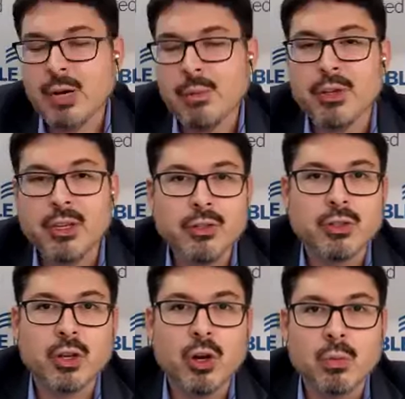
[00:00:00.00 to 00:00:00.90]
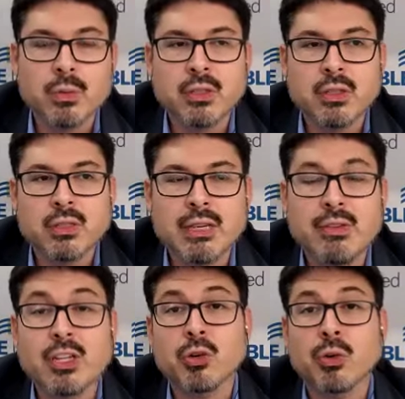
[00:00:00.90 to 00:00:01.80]
a couple years ago, to, to,
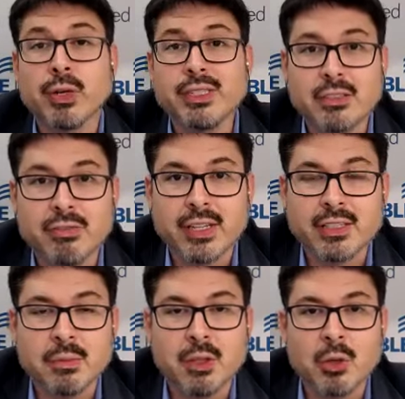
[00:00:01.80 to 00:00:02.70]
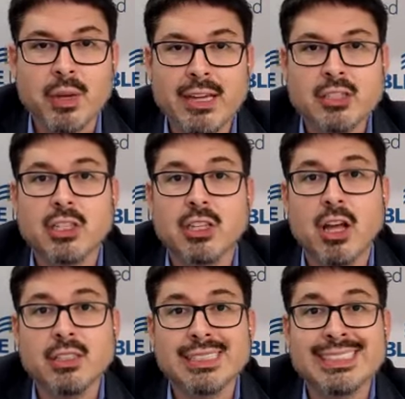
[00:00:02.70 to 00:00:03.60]
even increase the flexibility, we actually
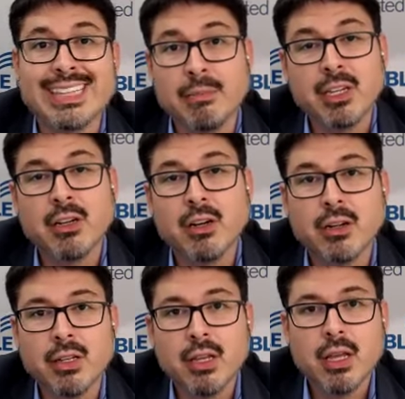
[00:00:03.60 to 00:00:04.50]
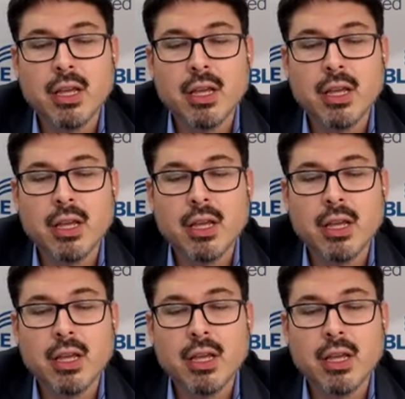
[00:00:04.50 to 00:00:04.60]
launched a debit card.